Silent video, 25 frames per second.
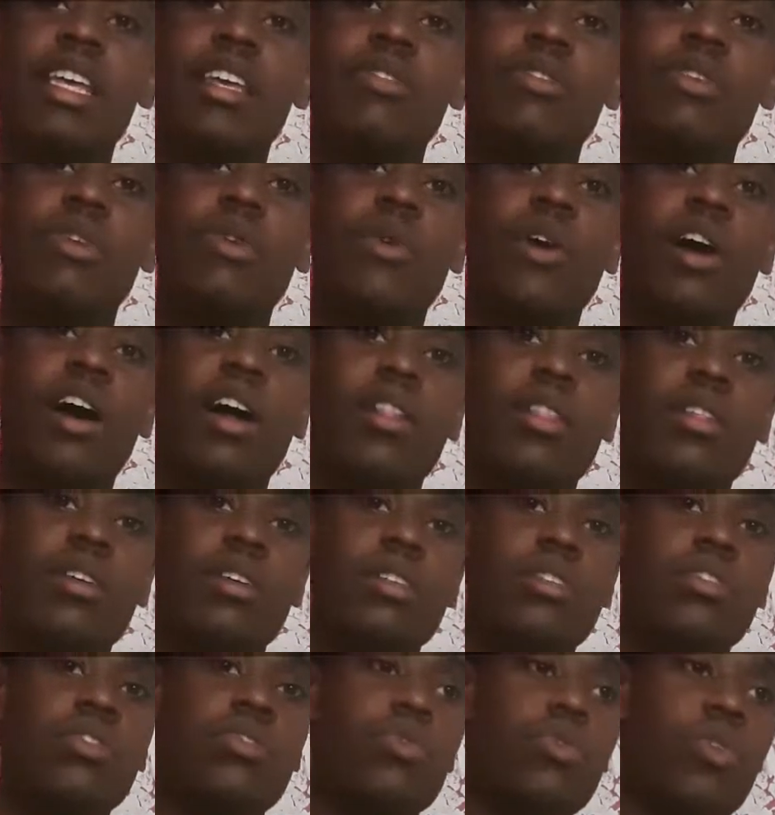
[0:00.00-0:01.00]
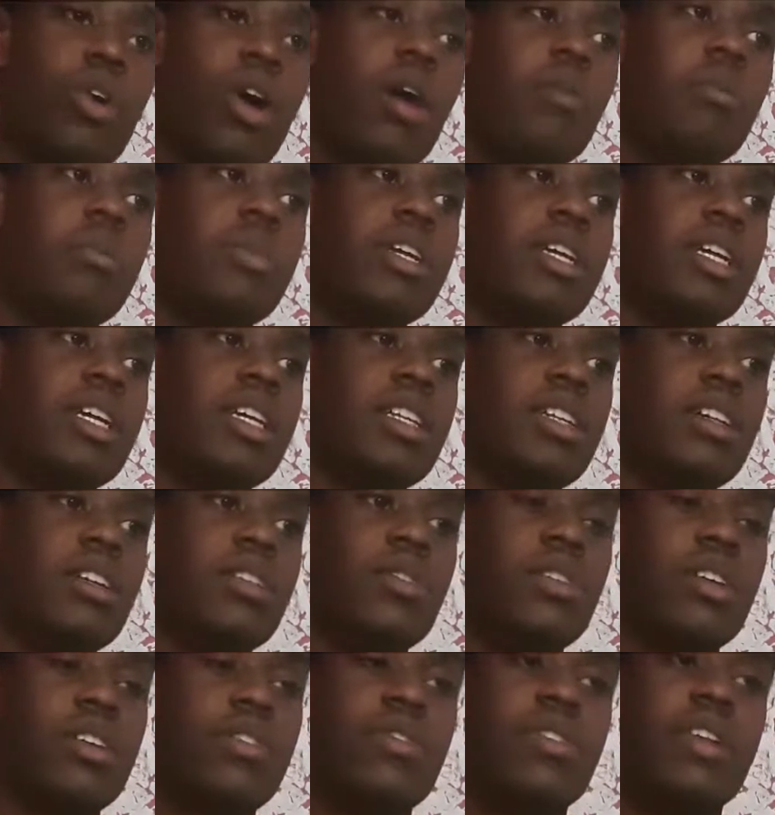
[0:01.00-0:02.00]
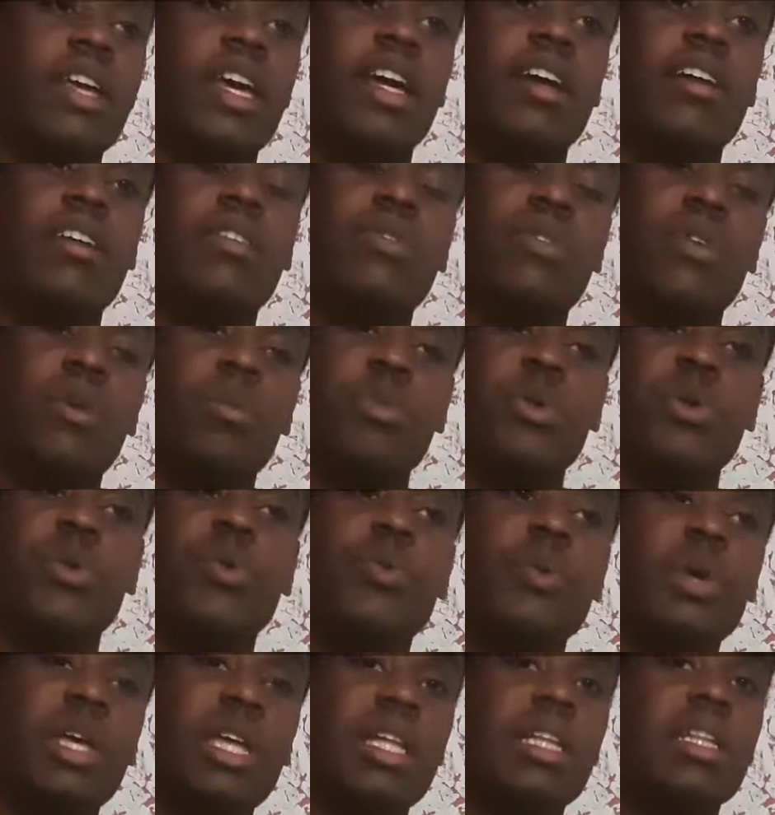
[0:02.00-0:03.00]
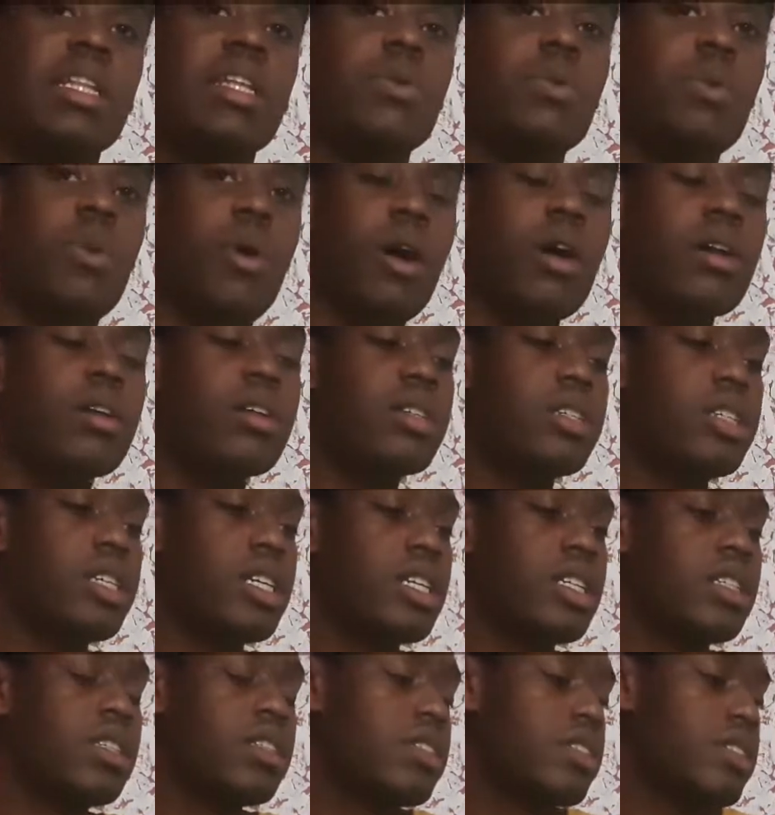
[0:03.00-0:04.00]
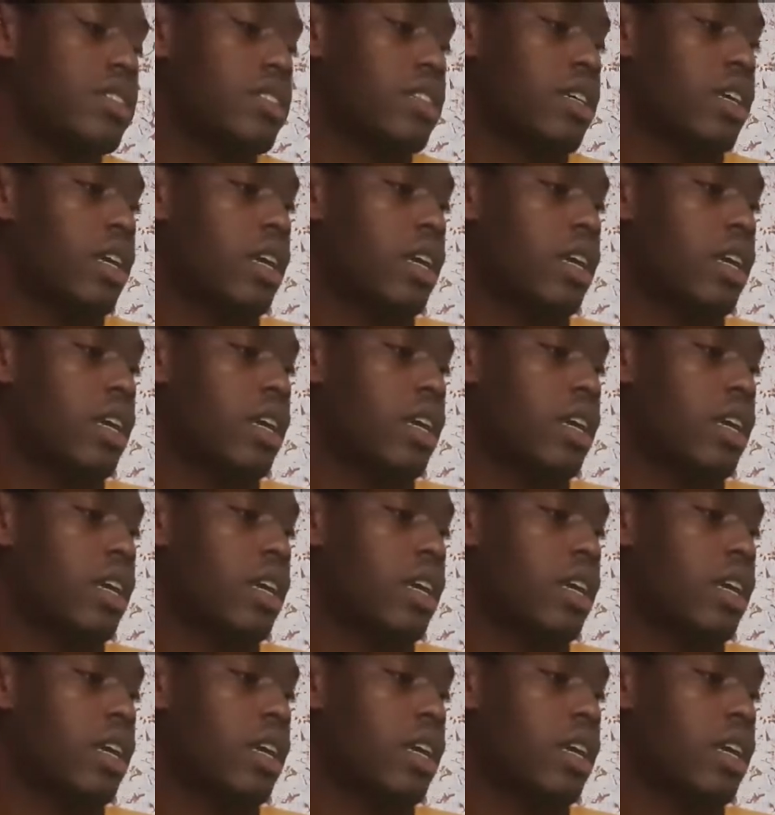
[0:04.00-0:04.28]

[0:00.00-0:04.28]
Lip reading: even while they're dropping in your reef tank from your weekly water changes.